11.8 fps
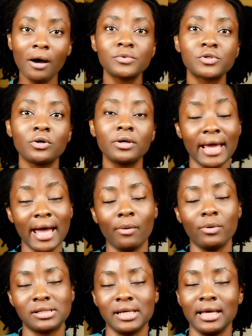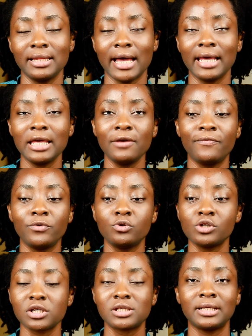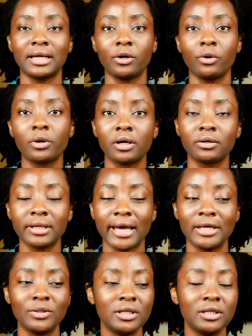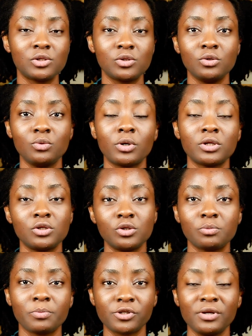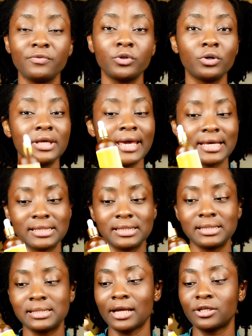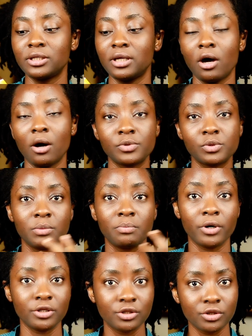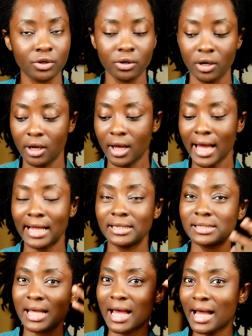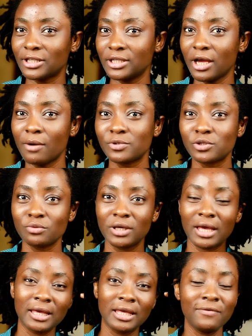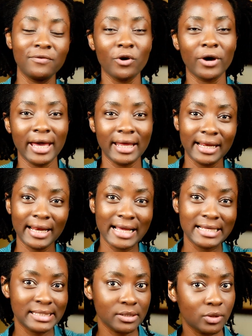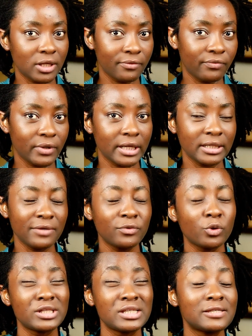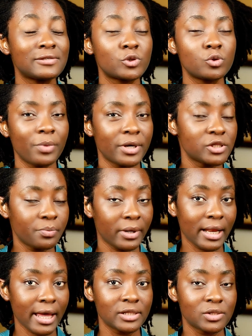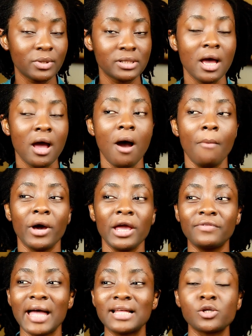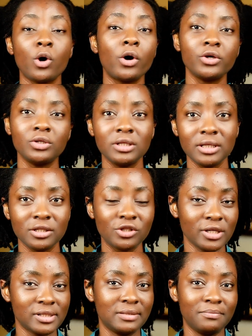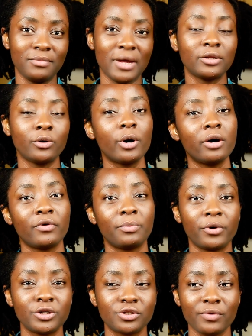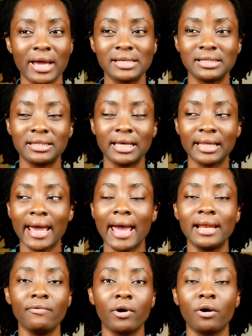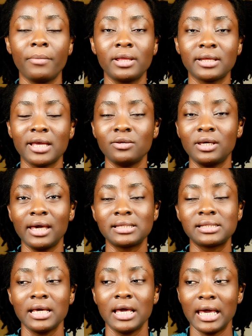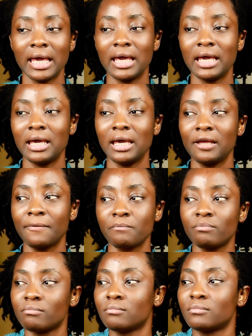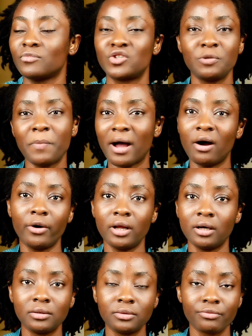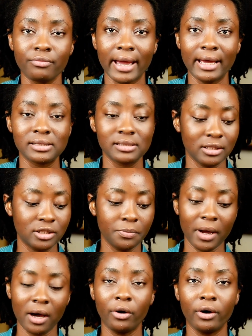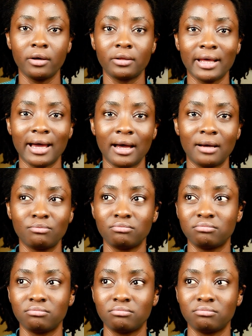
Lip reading: So yeah, I was saying that if you just need an oil that you want to use some moisture, even though yes, this actually helps with moisture, and this actually helps to give your hair that like silky feeling, even though it is super lightweight. But if that's all you need, just an oil for moisturizing, then I highly recommend that you get a cheaper oil, right? A cheaper oil that